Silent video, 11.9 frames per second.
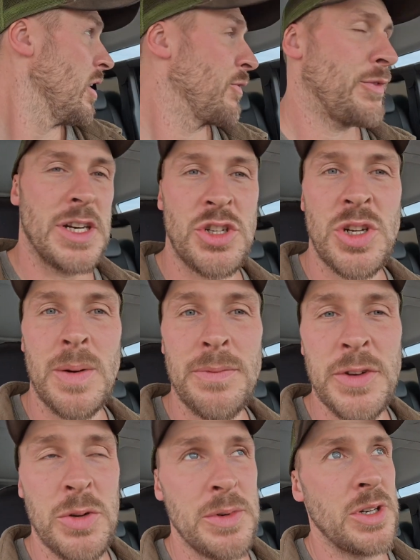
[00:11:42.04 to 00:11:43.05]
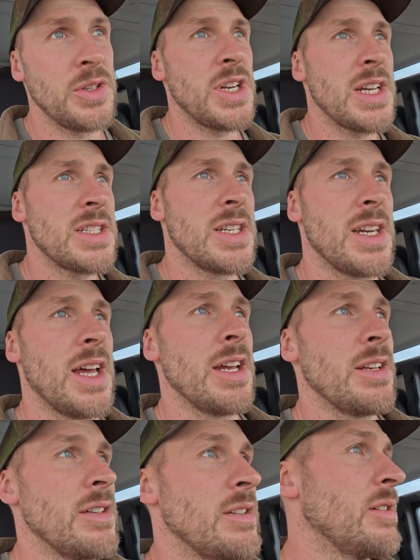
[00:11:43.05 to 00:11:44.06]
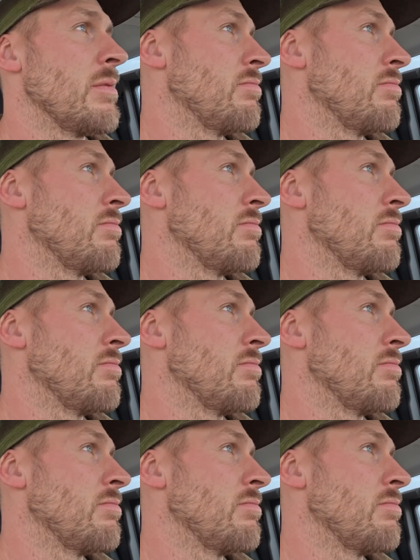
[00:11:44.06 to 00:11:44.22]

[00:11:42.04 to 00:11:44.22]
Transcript: finished up filming on yesterday, and